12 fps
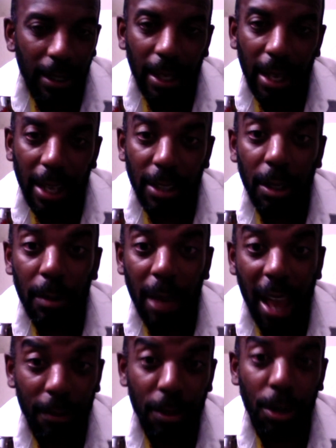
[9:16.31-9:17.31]
it's going to have
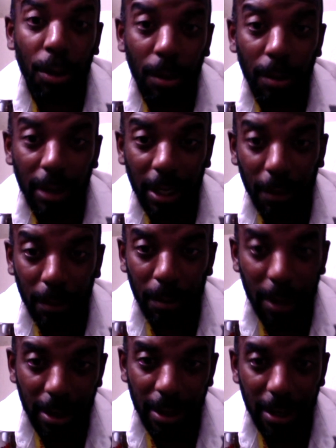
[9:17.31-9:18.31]
two different
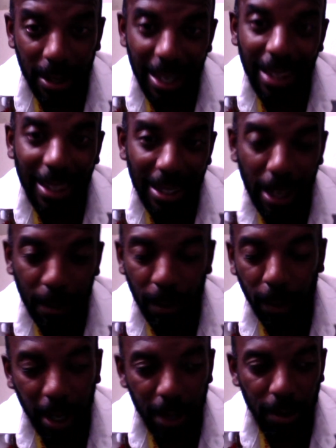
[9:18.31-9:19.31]
businesses in the same
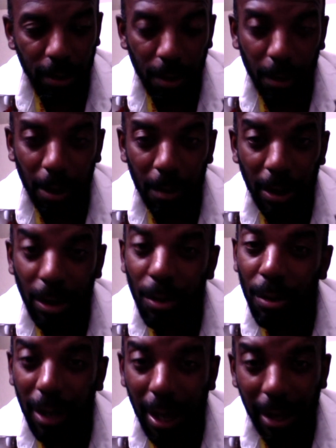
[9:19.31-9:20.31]
location, so I'm going to be
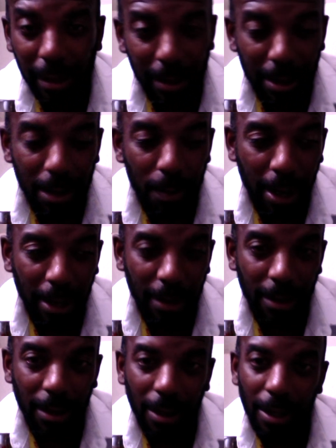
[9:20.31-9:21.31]
utilizing the space
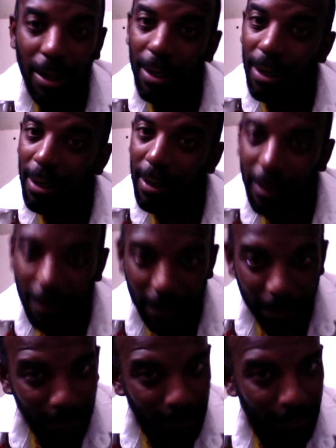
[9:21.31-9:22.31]

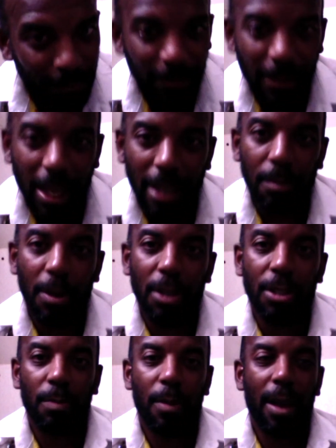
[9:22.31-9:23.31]
as much as
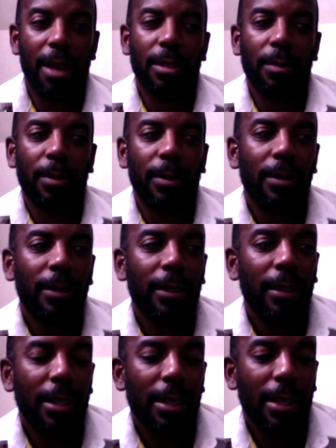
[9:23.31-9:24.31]
possible.
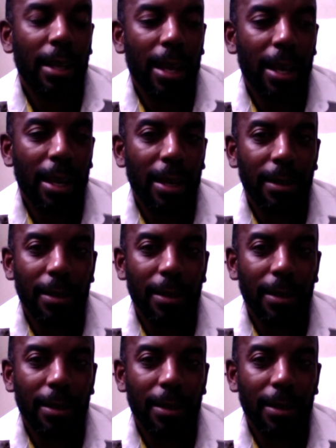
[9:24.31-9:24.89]
And